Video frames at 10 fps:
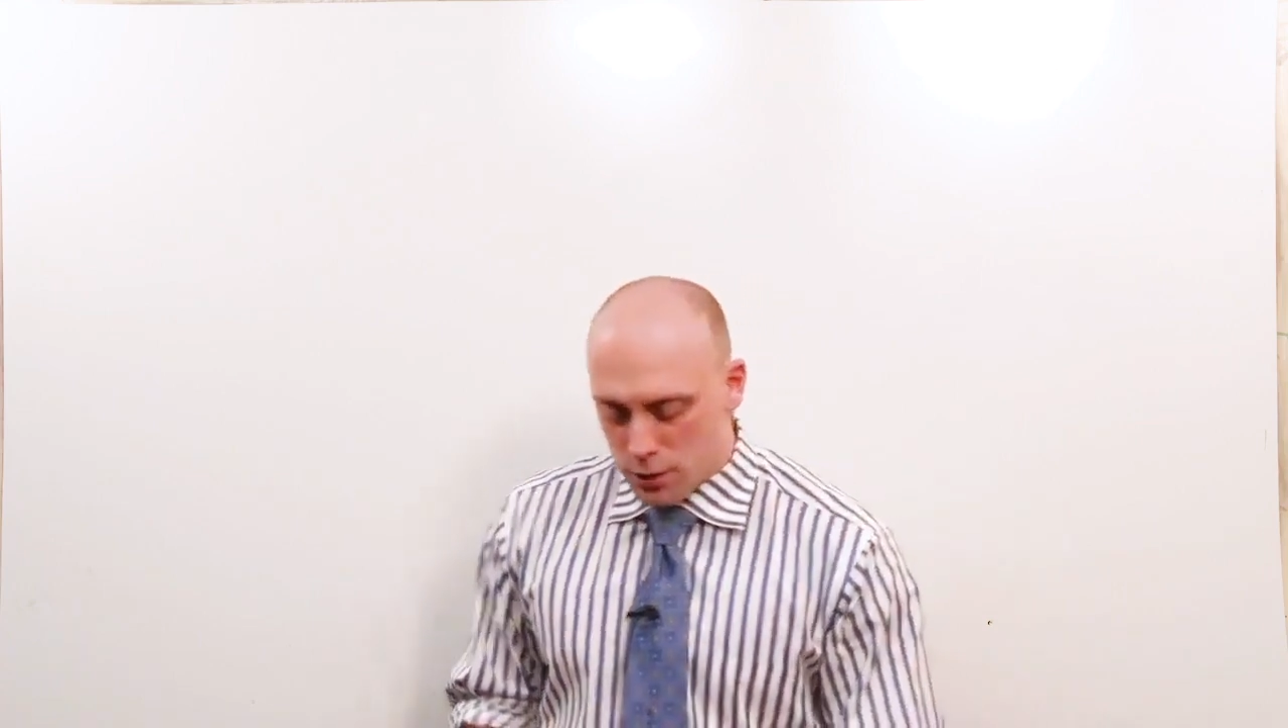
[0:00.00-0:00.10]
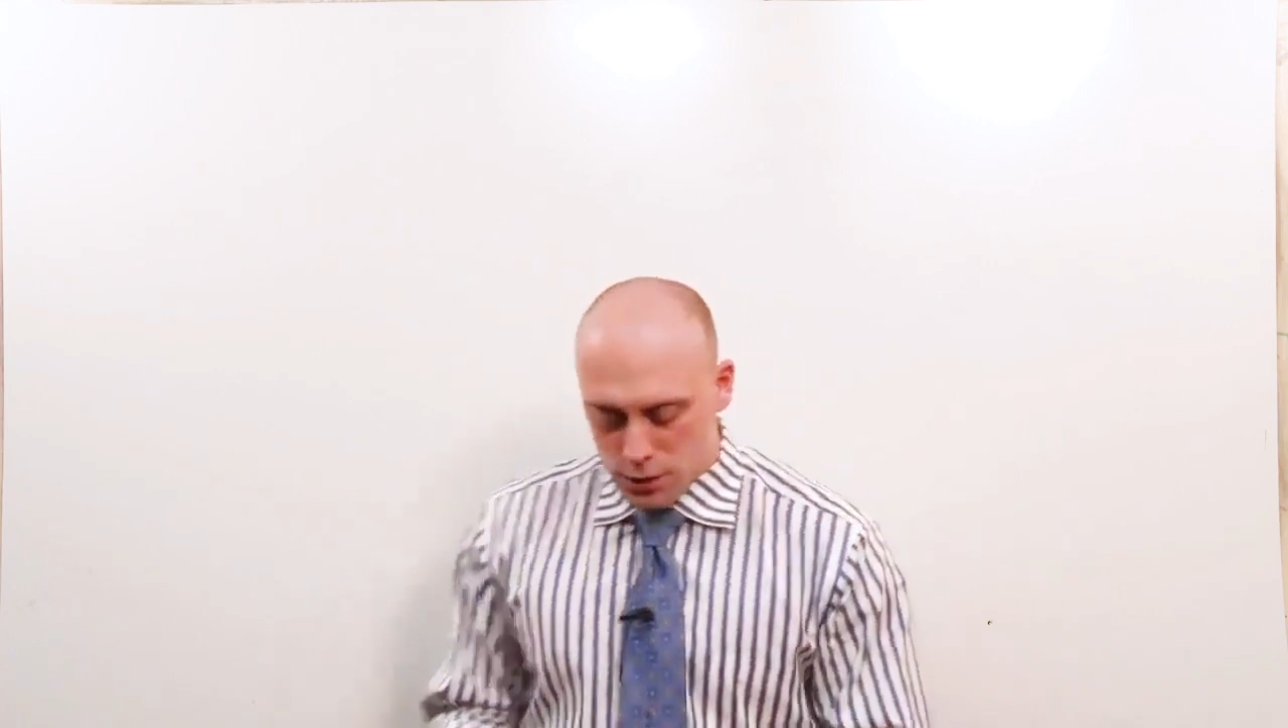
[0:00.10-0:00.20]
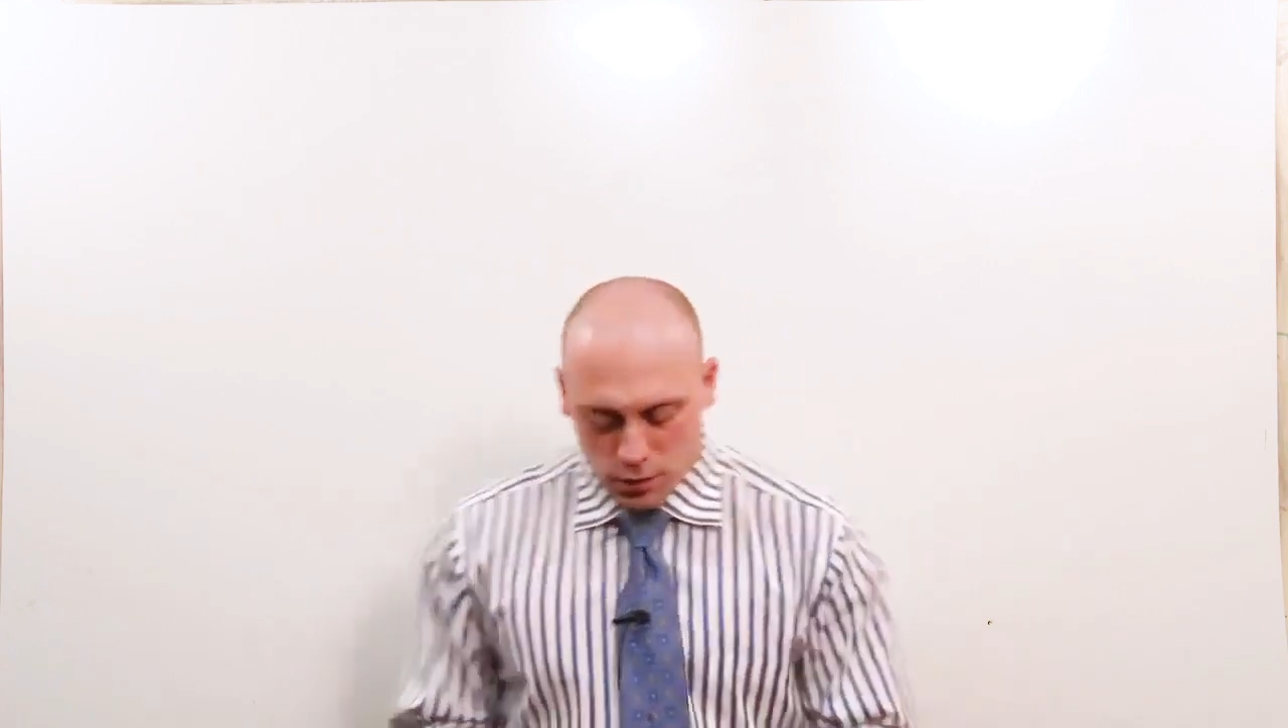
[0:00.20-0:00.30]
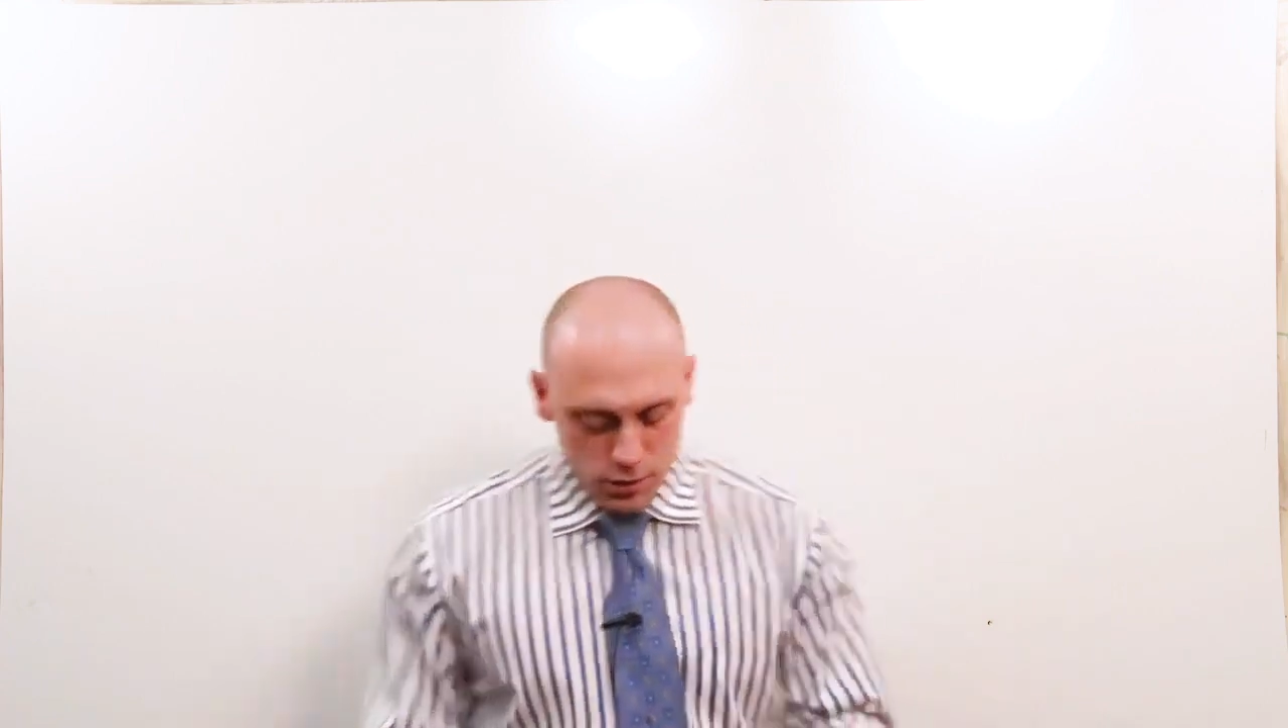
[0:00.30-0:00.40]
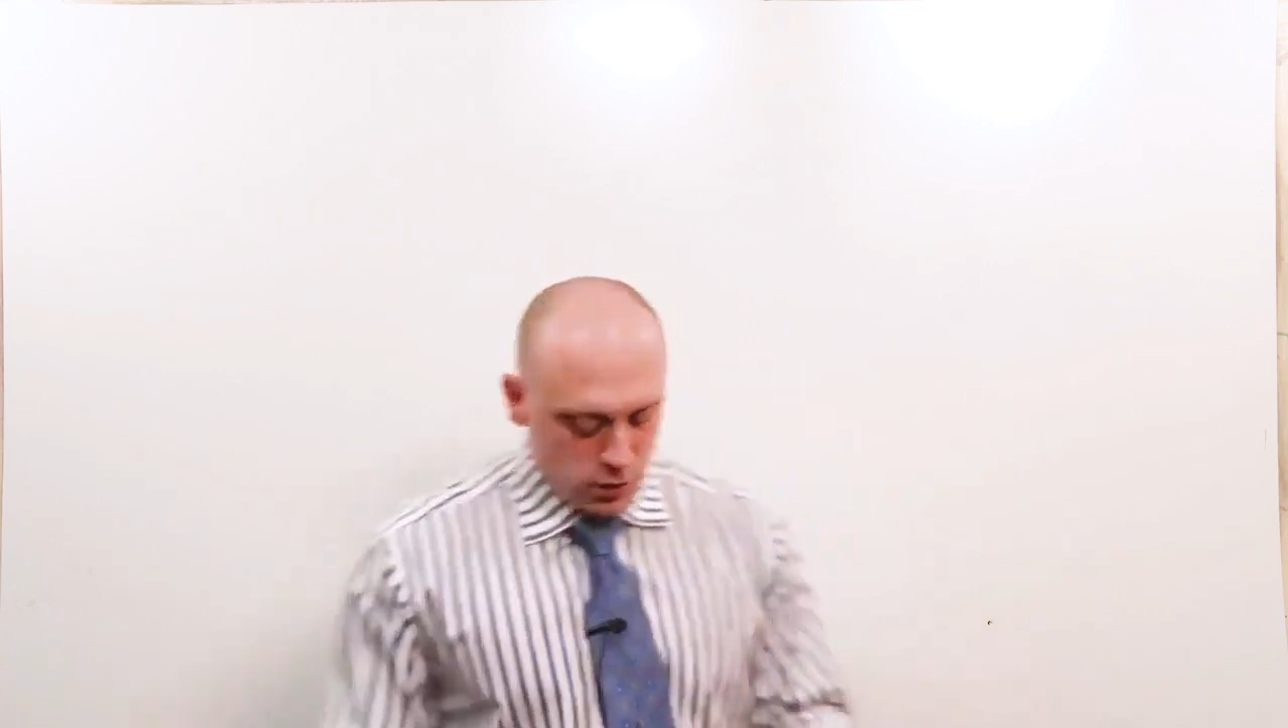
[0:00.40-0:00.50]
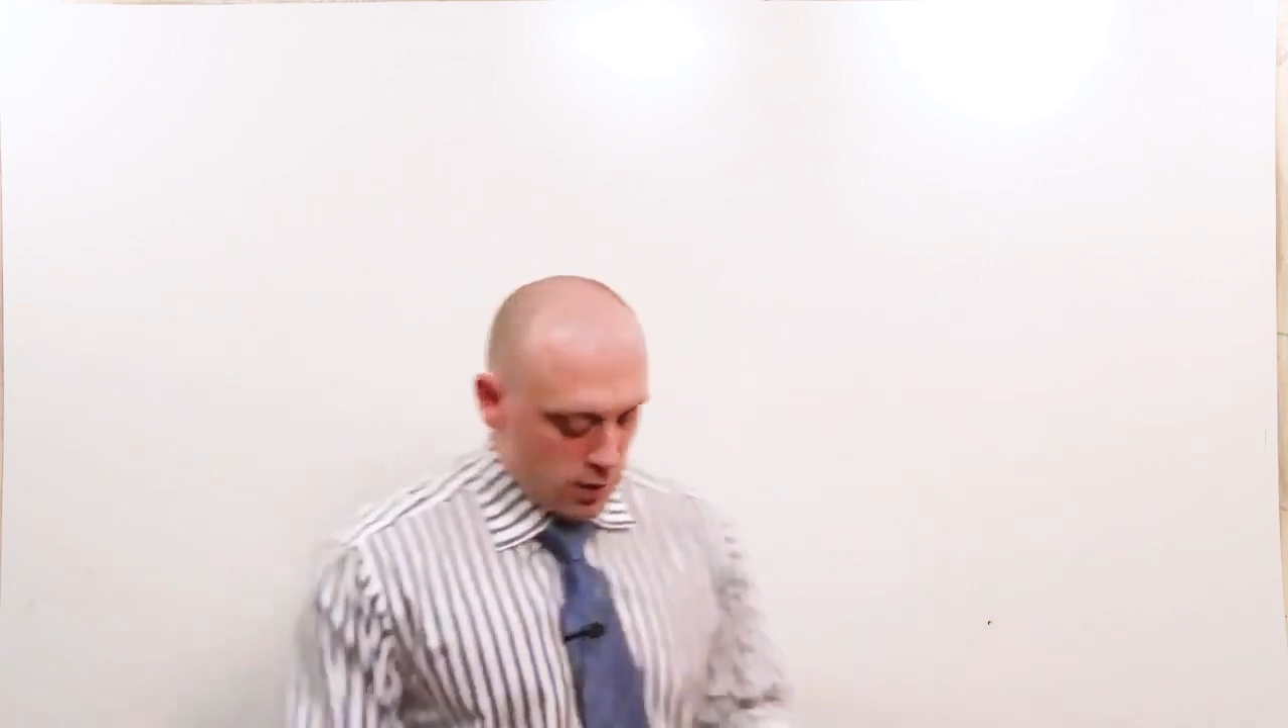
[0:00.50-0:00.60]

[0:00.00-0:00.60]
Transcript: with the SIRS